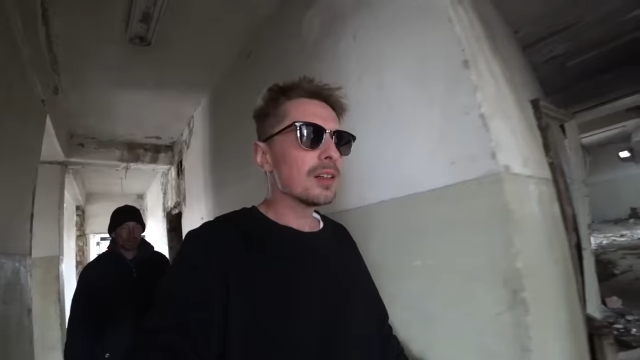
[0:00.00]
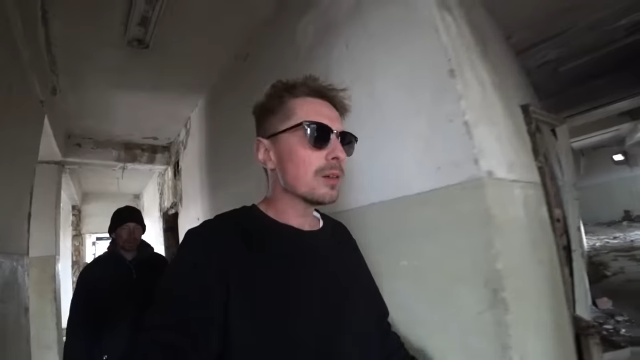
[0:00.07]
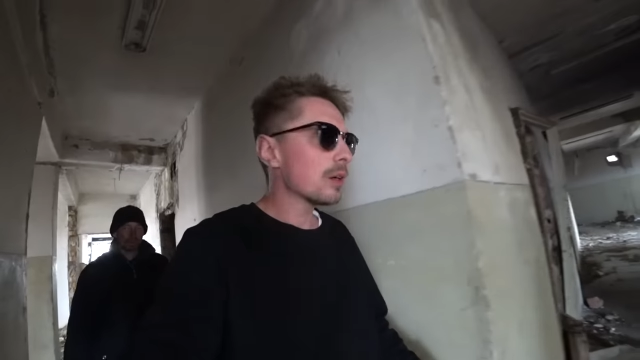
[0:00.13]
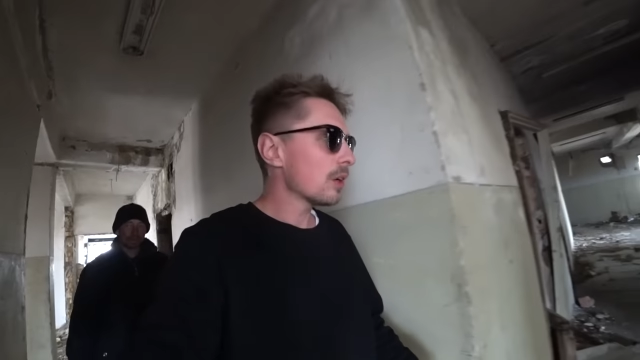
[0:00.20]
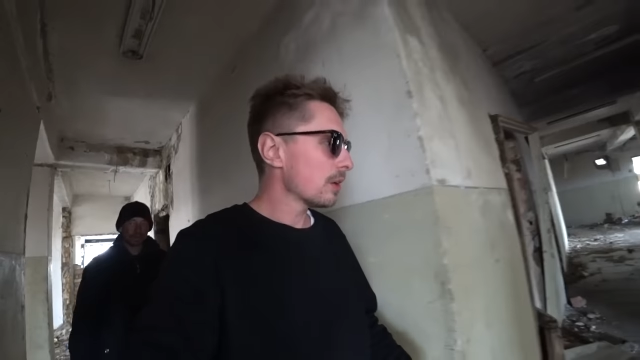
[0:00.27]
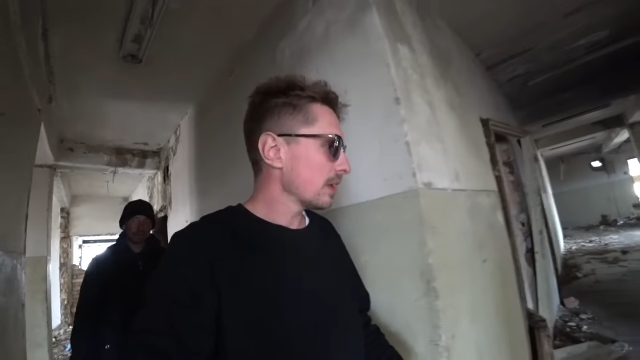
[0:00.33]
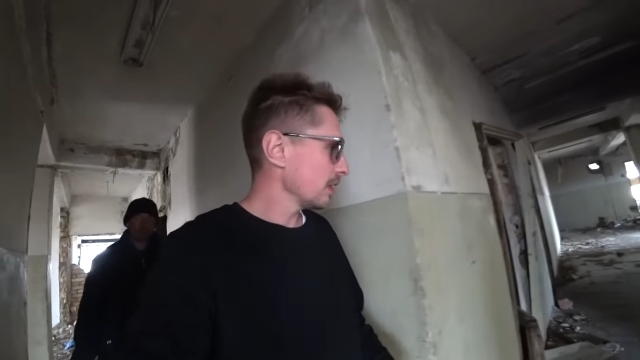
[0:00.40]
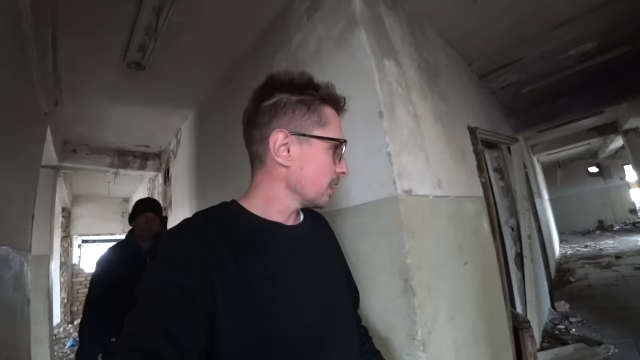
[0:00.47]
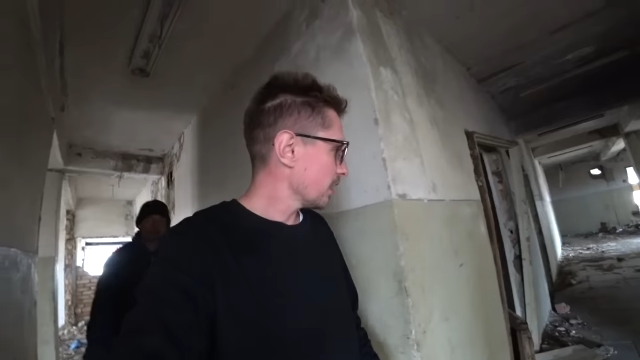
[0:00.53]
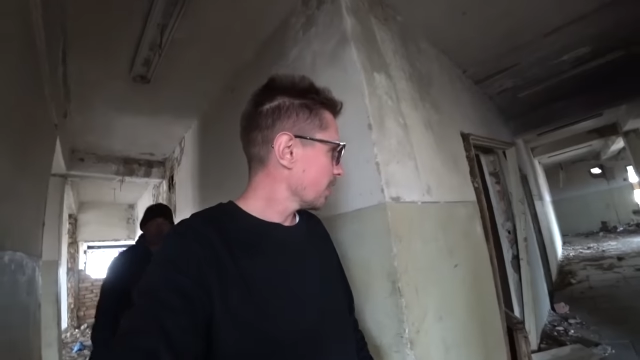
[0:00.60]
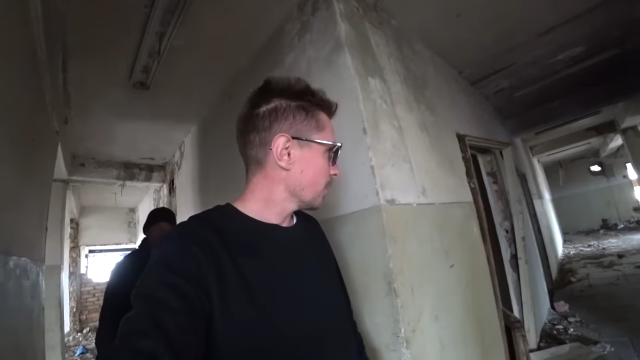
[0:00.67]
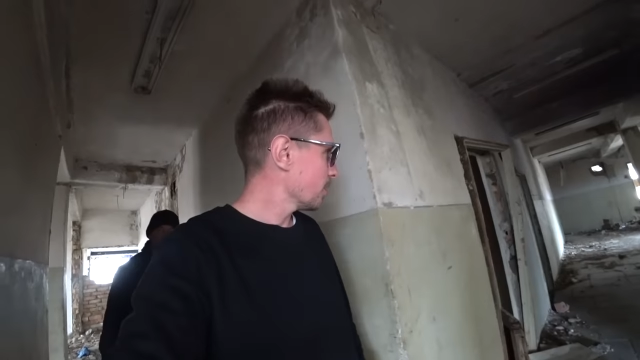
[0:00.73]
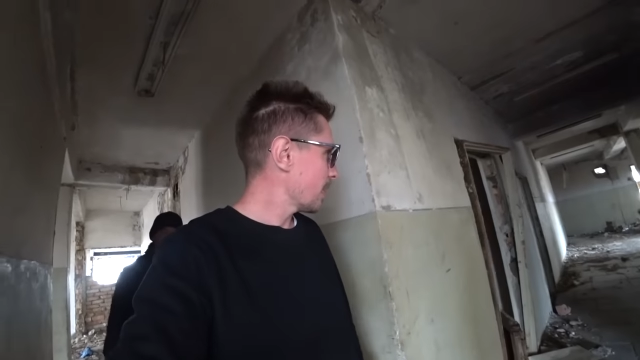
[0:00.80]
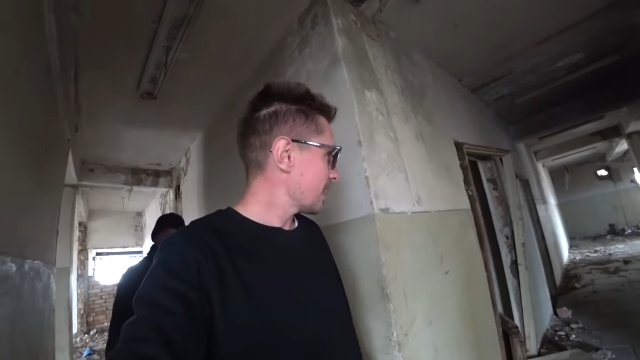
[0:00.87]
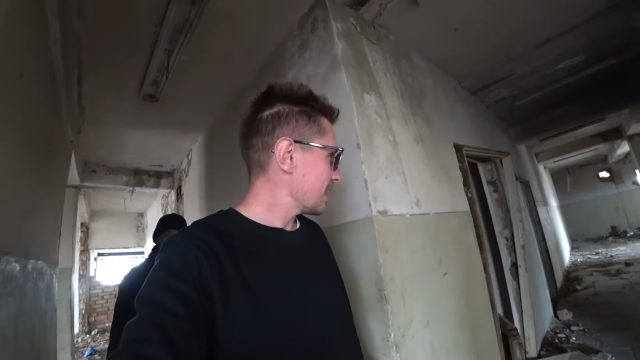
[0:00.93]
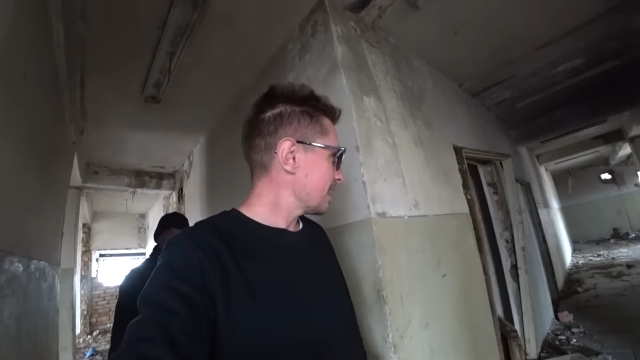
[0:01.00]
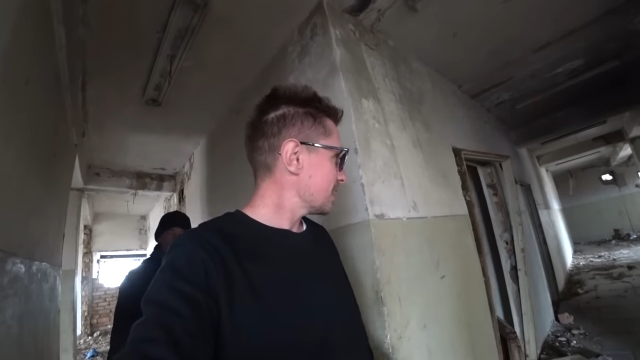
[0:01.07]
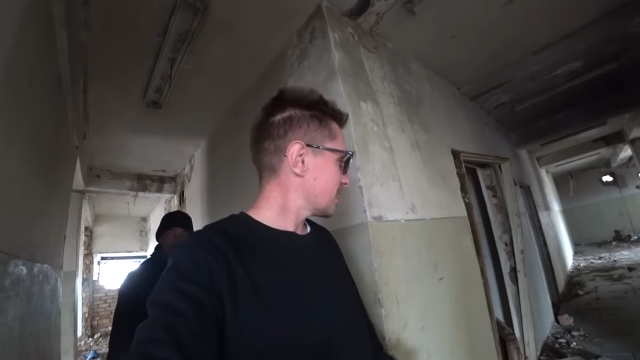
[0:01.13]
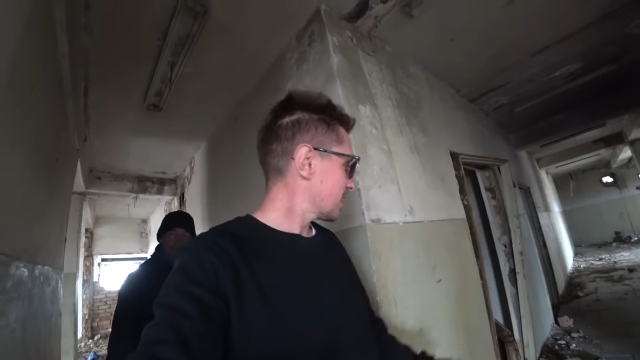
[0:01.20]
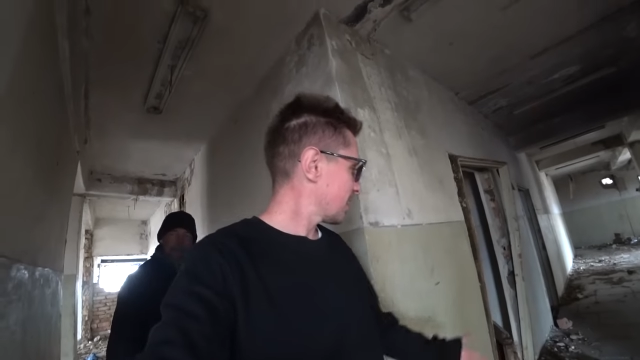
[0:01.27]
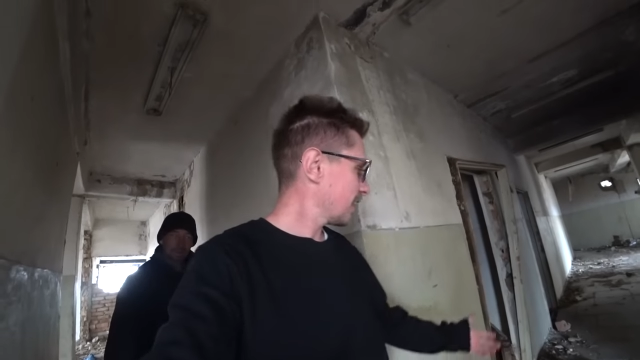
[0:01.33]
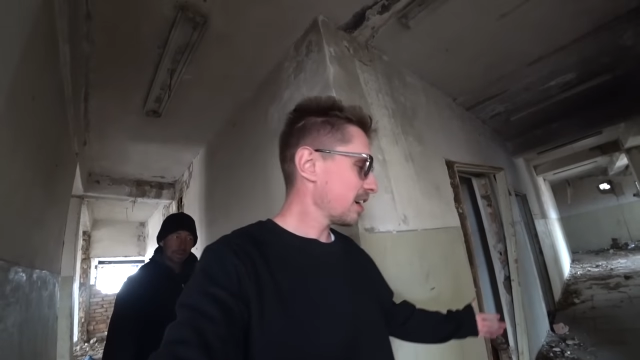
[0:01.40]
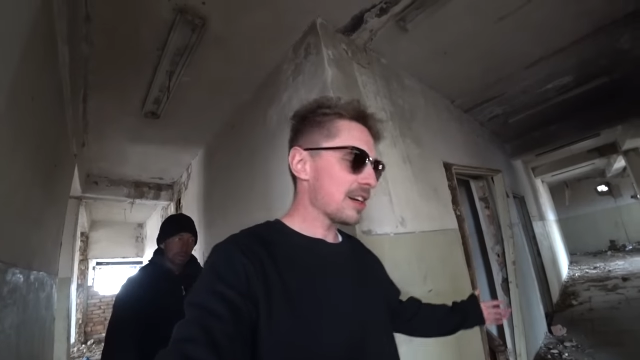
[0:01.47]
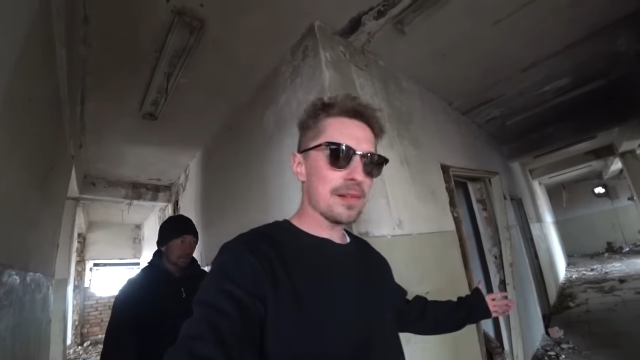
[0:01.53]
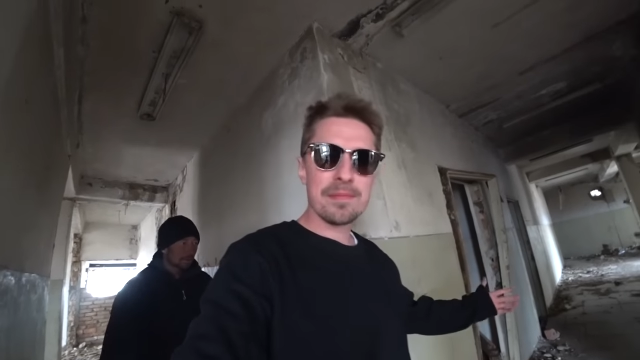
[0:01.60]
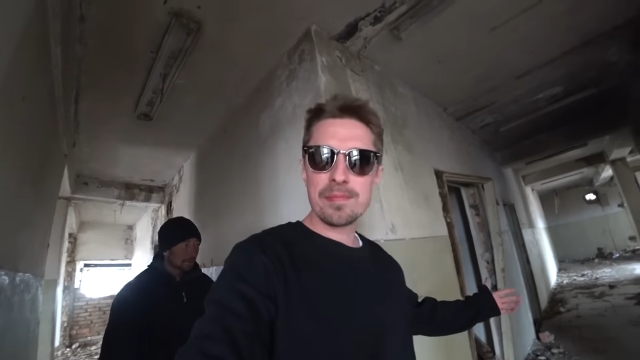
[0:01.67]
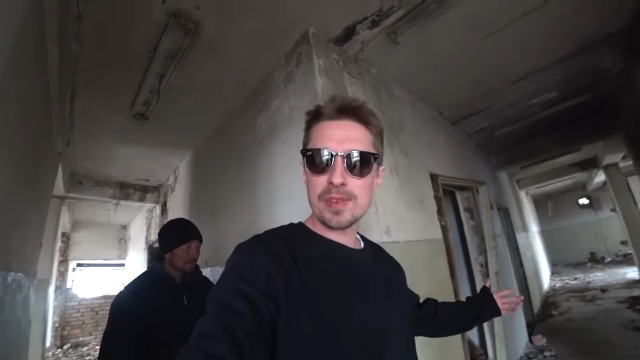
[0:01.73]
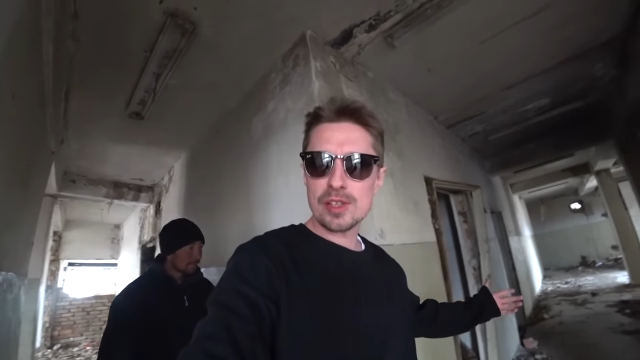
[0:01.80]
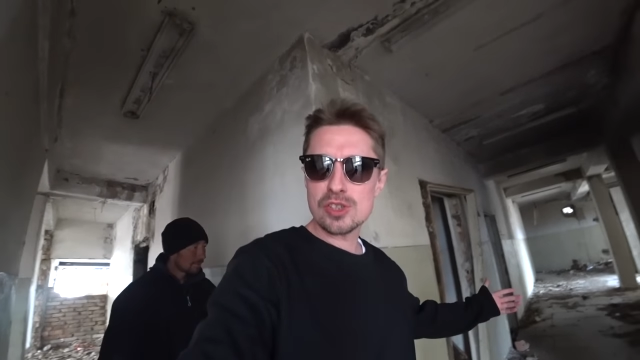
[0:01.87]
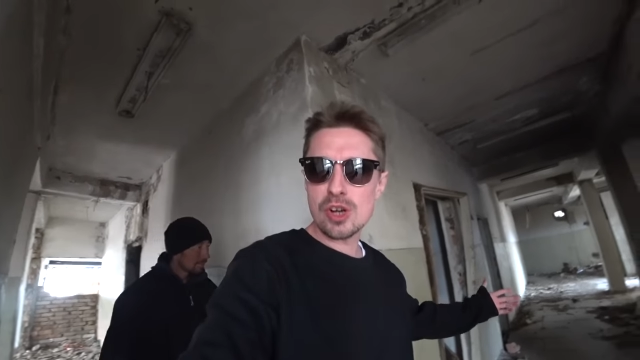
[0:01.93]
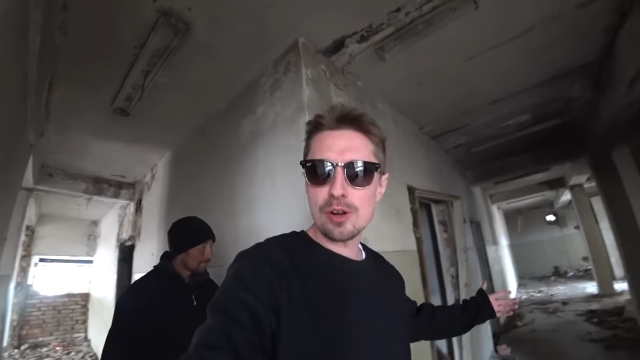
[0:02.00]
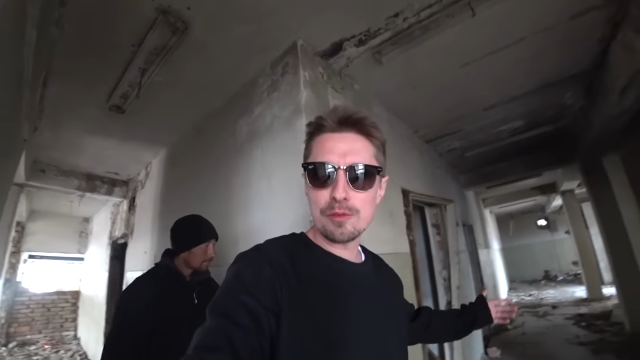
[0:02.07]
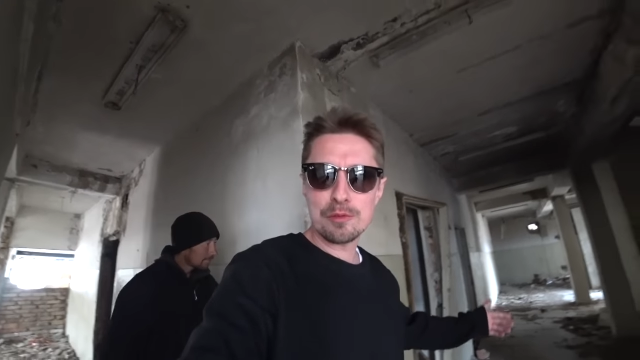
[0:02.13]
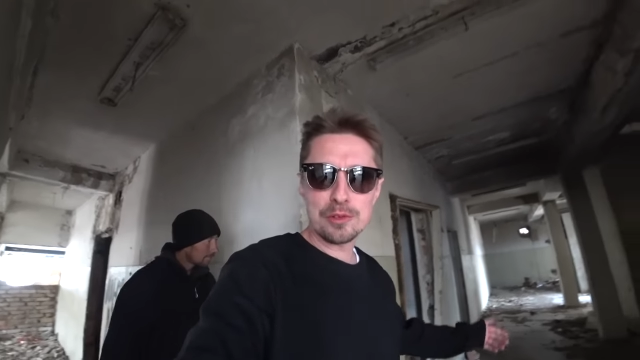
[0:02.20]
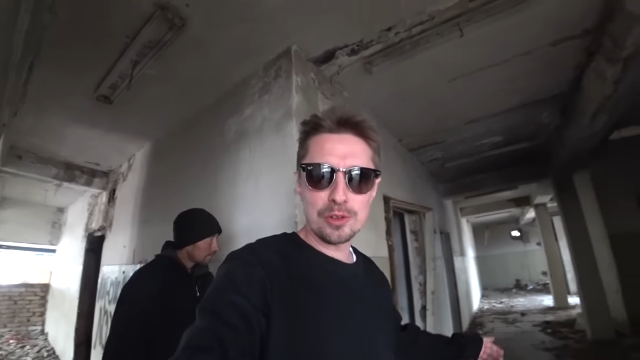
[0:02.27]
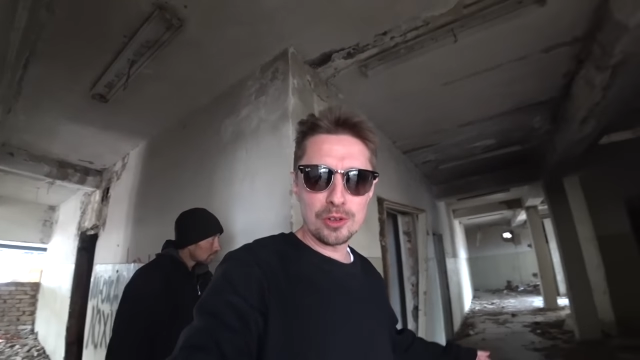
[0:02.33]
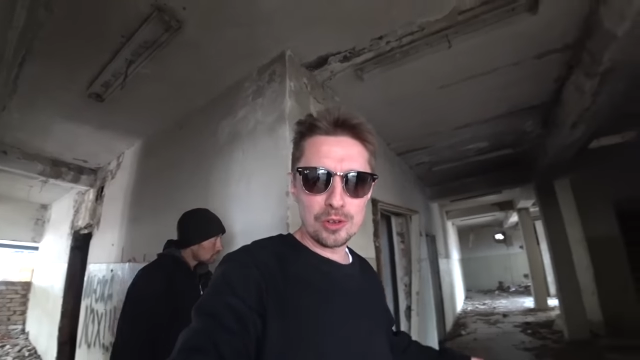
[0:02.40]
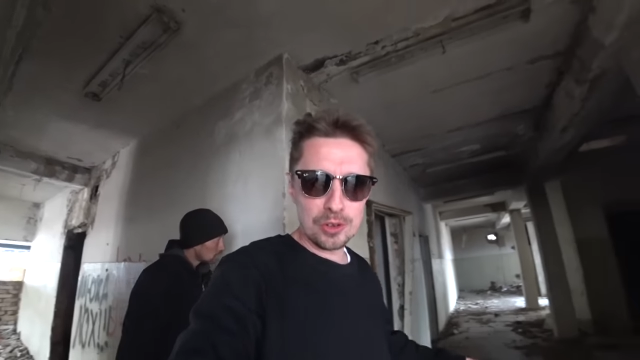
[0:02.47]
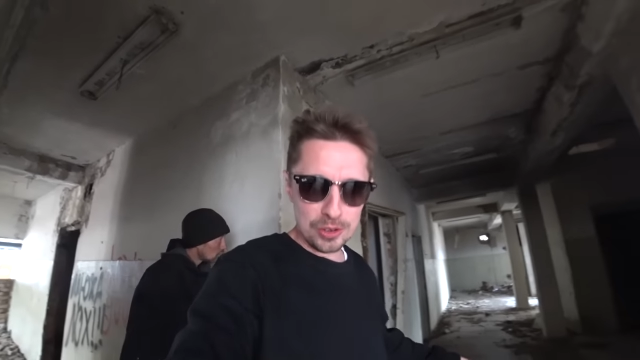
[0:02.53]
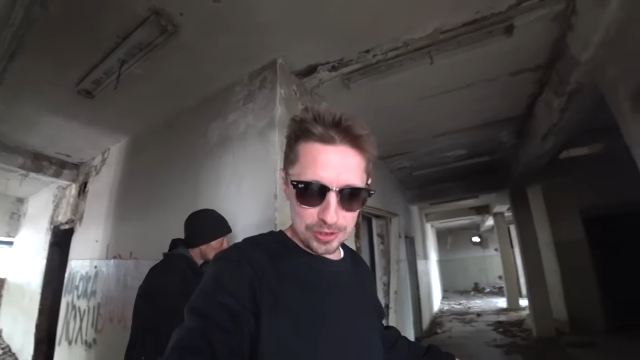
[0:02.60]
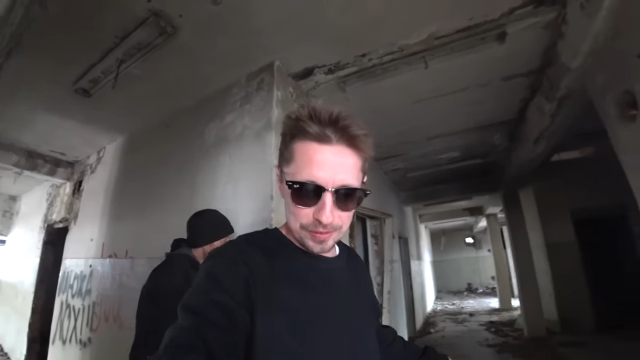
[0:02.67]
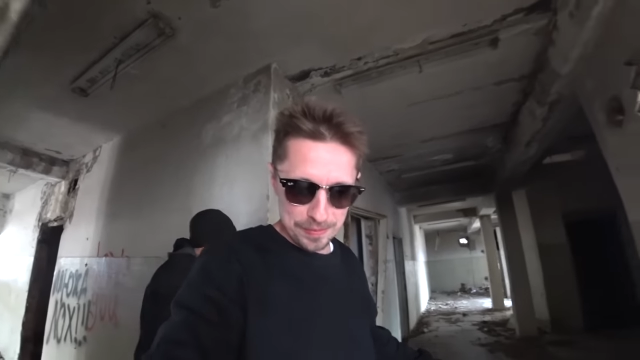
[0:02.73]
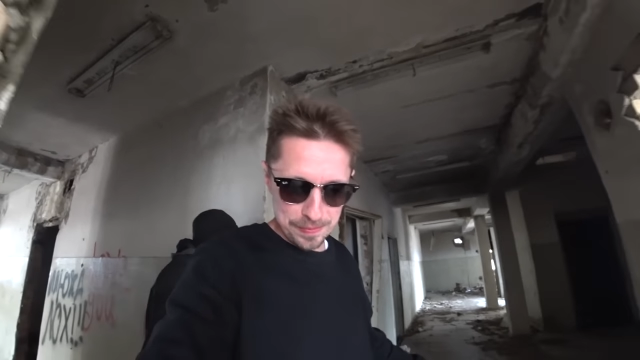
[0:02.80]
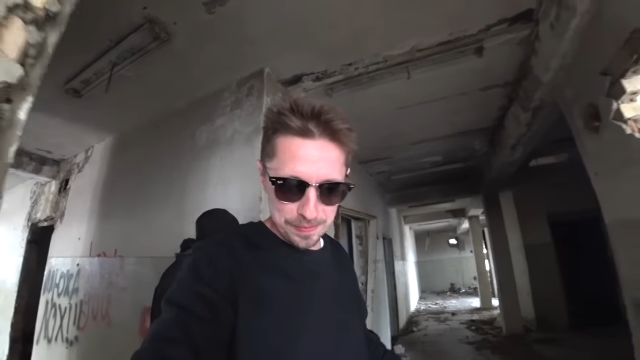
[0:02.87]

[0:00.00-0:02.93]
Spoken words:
Well, there you go. That is the top floor.